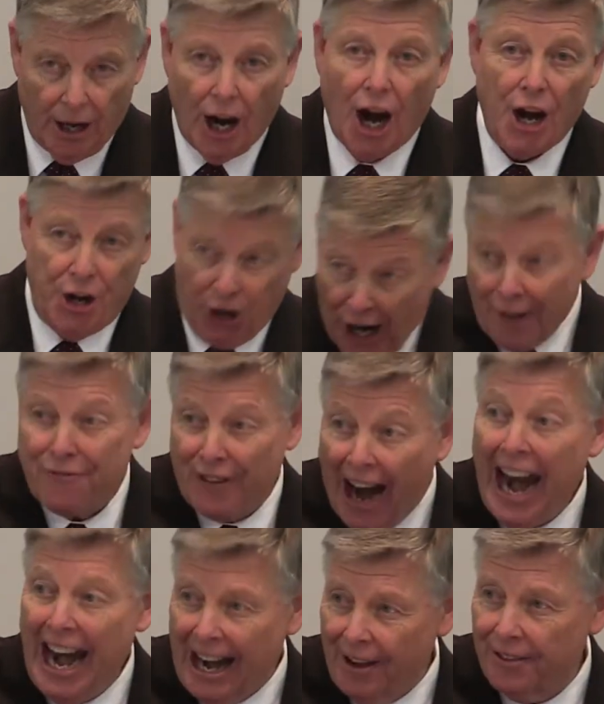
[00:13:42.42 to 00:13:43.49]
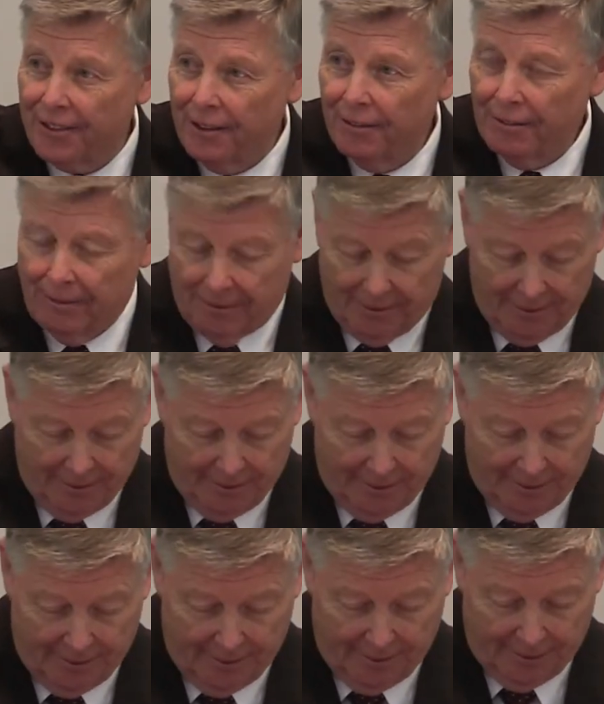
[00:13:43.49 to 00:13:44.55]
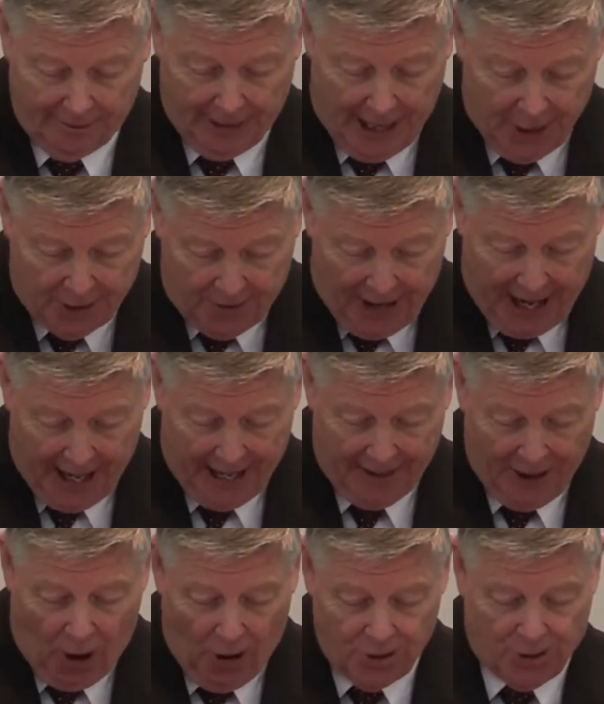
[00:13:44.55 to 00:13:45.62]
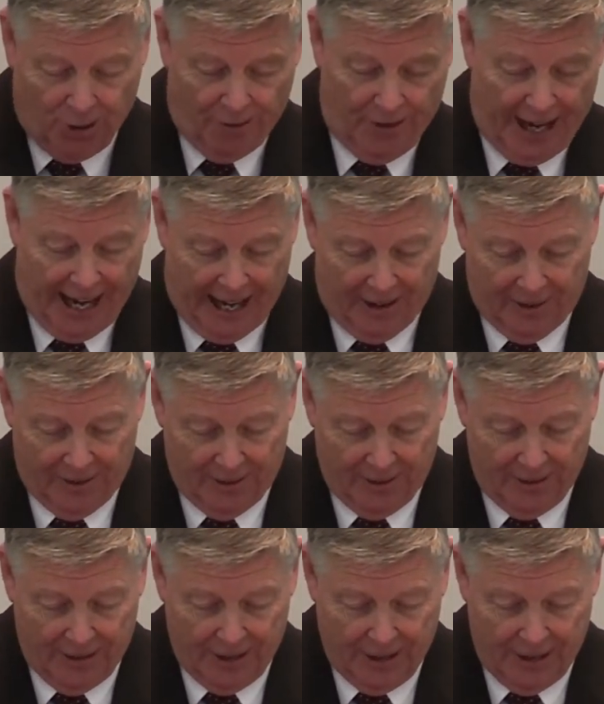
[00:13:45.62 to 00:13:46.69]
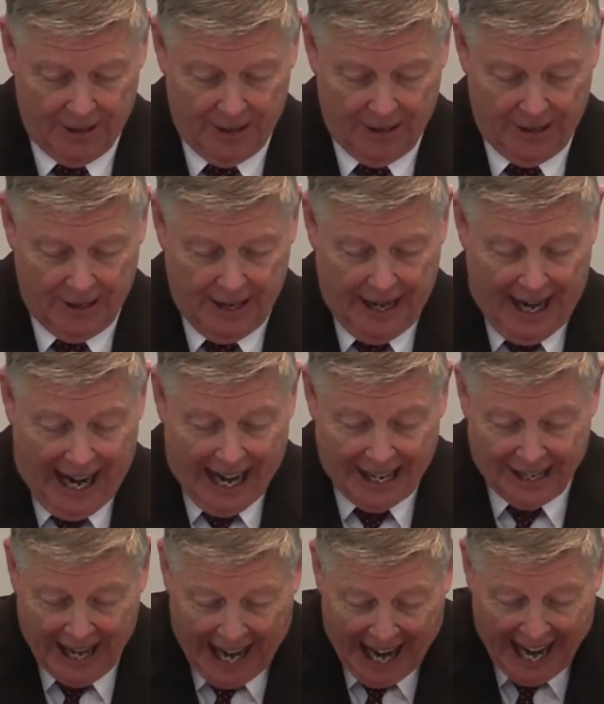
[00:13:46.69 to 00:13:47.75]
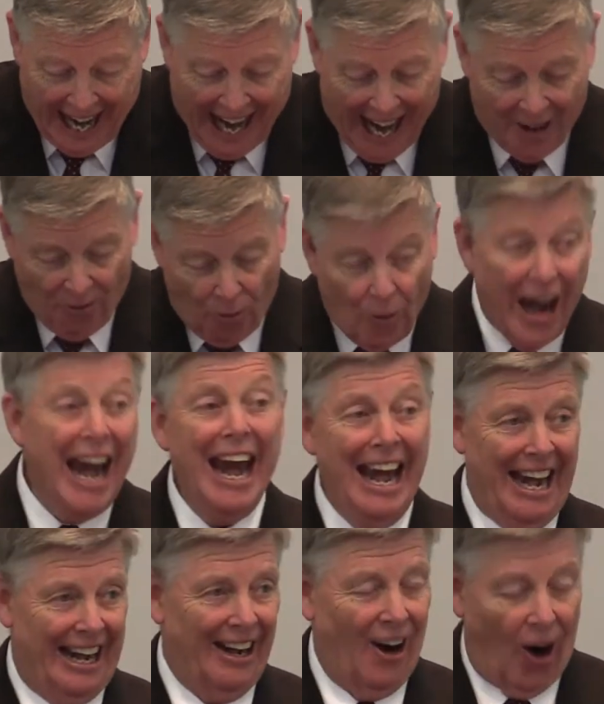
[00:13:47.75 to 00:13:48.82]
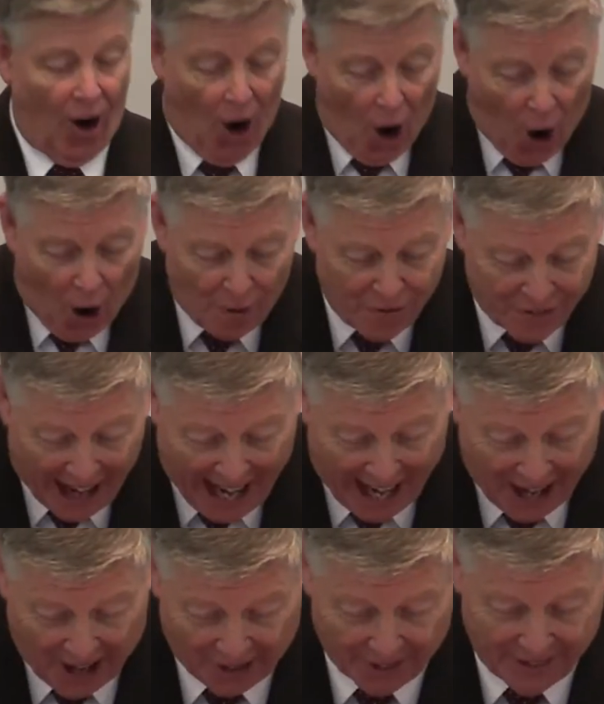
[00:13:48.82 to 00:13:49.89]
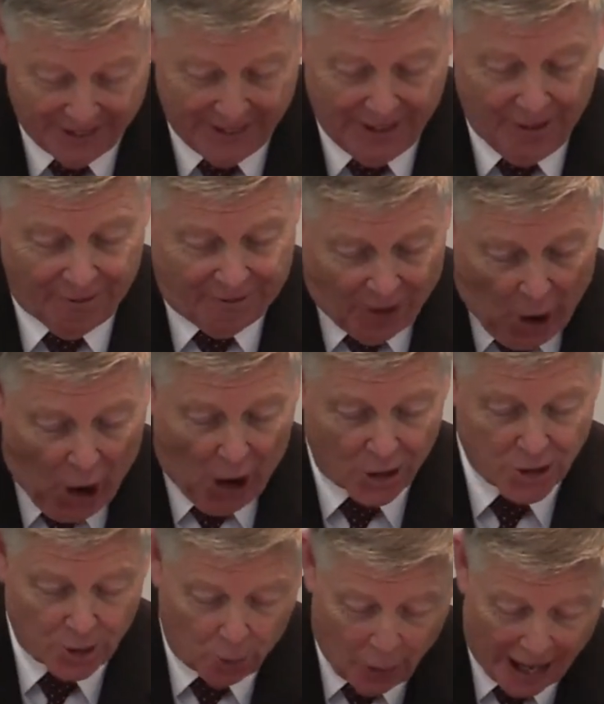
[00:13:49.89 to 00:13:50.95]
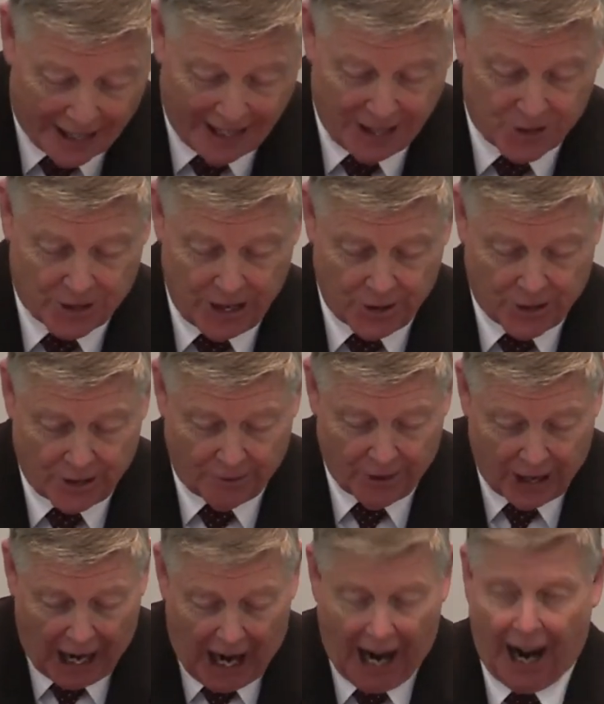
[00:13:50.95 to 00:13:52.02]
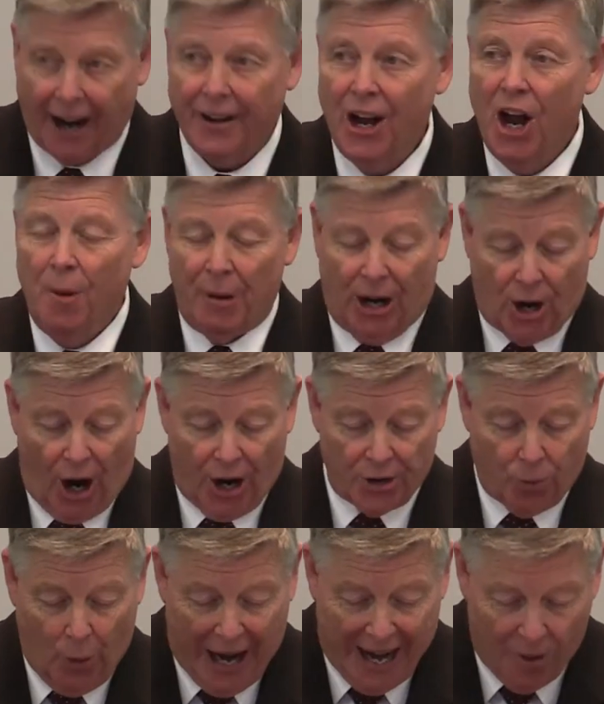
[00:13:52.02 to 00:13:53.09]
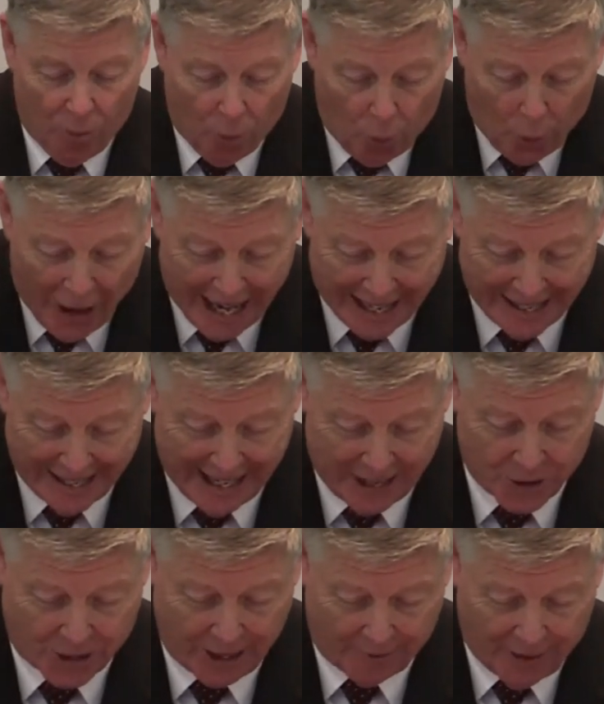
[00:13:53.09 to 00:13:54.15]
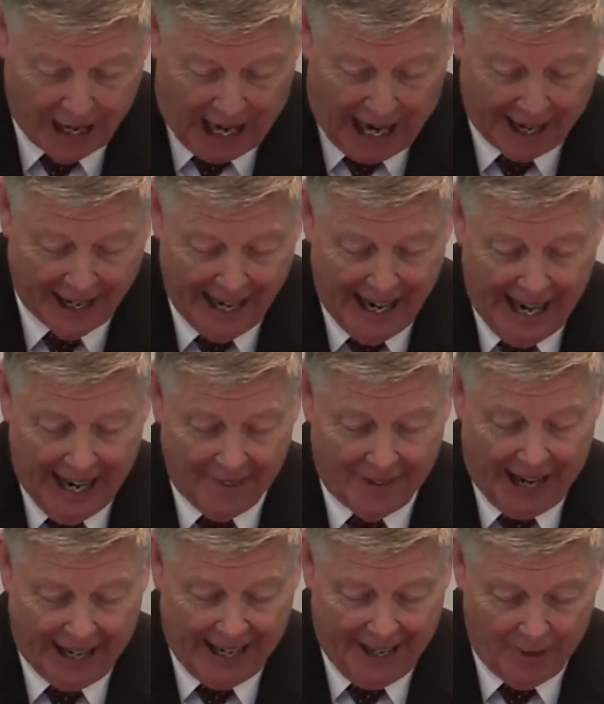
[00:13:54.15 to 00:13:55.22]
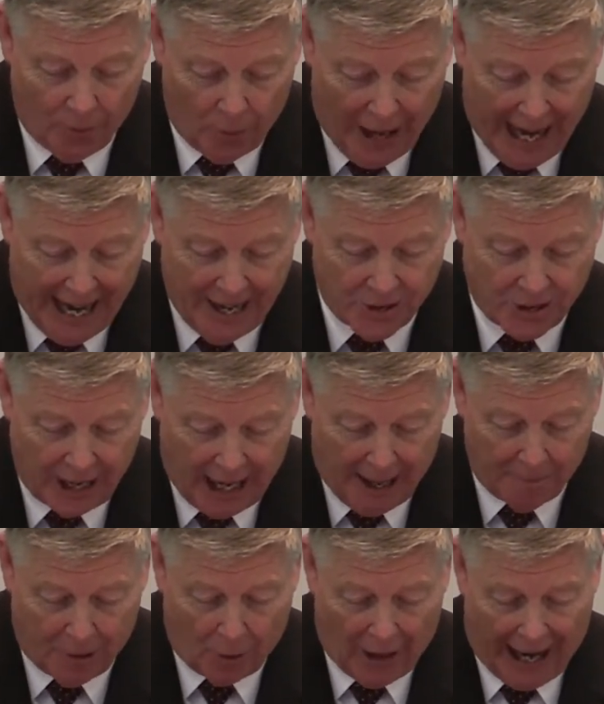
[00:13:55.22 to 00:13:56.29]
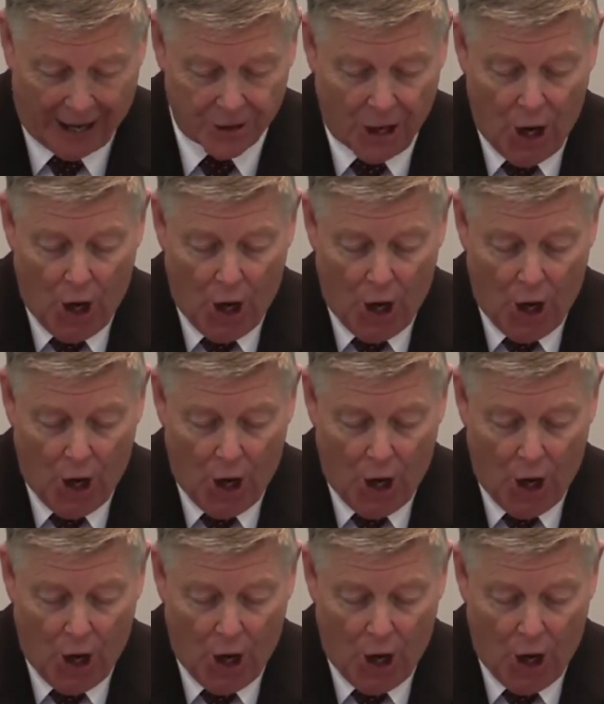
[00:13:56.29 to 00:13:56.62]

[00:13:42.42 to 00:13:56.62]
Your faith is vain, also vain. Yea, and we are all found false witnesses of God, because we witnessed of God that he raised up Christ,